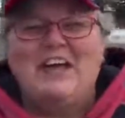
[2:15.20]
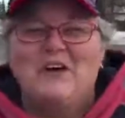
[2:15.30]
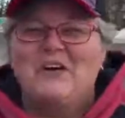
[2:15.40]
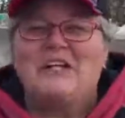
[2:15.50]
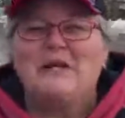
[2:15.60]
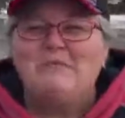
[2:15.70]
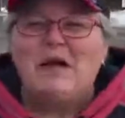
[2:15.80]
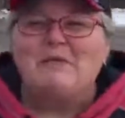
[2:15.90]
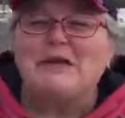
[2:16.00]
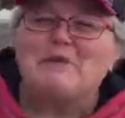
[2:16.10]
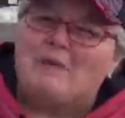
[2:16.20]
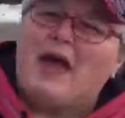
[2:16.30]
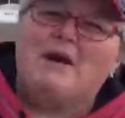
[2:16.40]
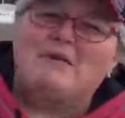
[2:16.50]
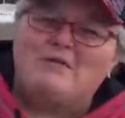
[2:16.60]
or you can email me at
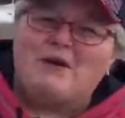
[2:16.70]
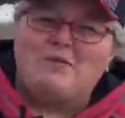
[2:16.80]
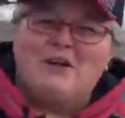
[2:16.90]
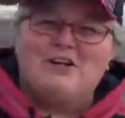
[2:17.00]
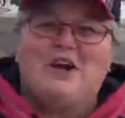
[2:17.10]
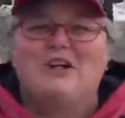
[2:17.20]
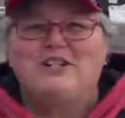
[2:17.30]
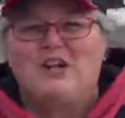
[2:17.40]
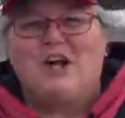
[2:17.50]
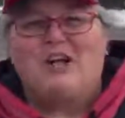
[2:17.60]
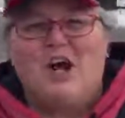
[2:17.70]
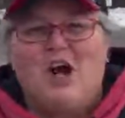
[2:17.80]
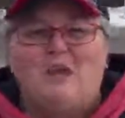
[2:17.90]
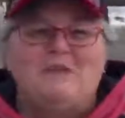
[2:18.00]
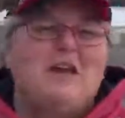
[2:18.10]
pam at
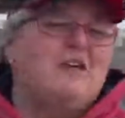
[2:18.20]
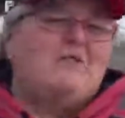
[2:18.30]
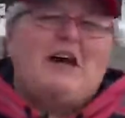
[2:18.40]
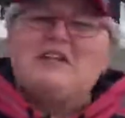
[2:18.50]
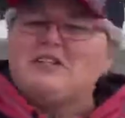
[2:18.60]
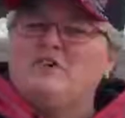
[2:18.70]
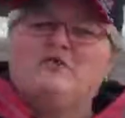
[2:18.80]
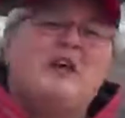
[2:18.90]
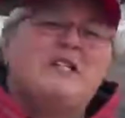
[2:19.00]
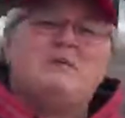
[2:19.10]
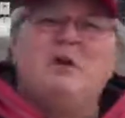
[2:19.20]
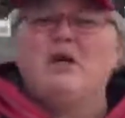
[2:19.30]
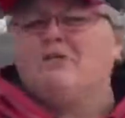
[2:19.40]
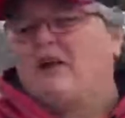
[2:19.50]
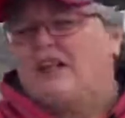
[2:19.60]
redwaterdodge.com. Find us on
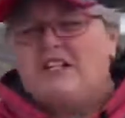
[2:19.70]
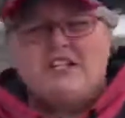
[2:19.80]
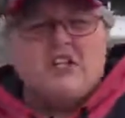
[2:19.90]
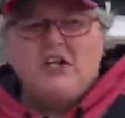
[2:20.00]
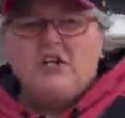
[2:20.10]
Facebook. Find us on